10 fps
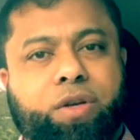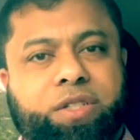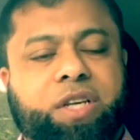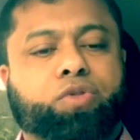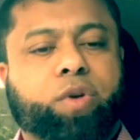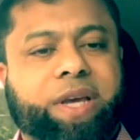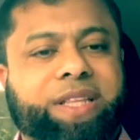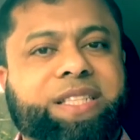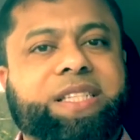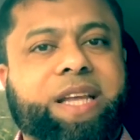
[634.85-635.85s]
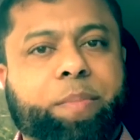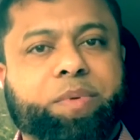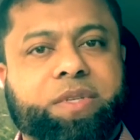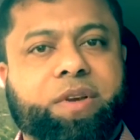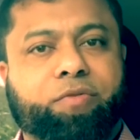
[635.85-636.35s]
just to get the
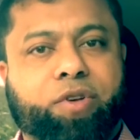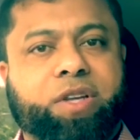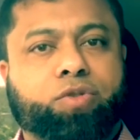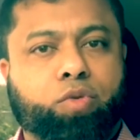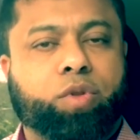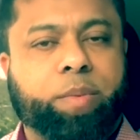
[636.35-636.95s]
steps for us to do the